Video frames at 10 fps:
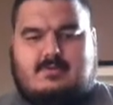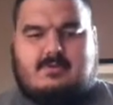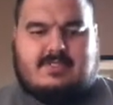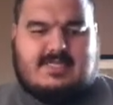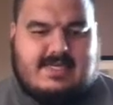
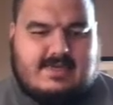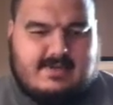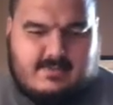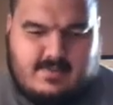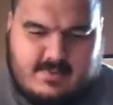So
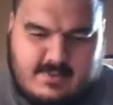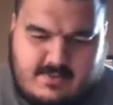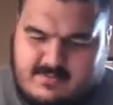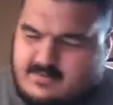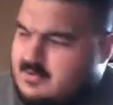today, we went
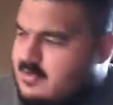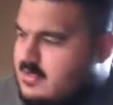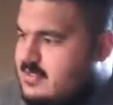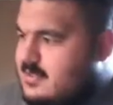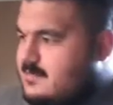
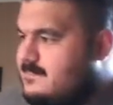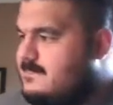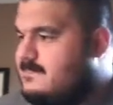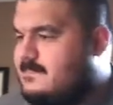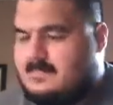over
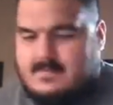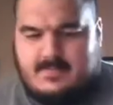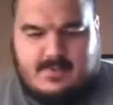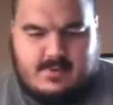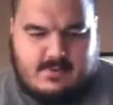
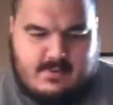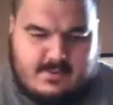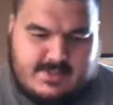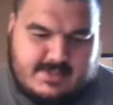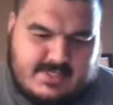
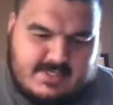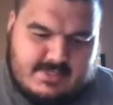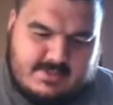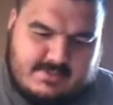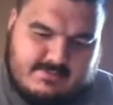
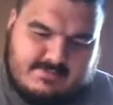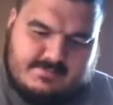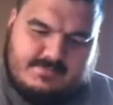orientation